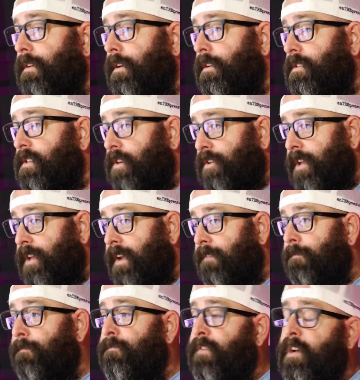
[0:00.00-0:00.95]
until they
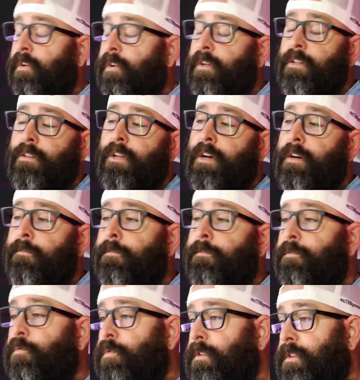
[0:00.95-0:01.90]
fell in
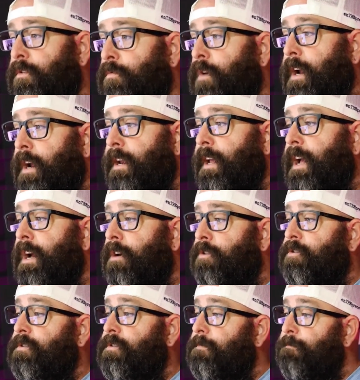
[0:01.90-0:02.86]
love with the right
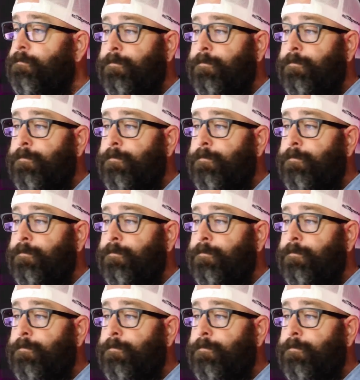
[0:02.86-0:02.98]
house.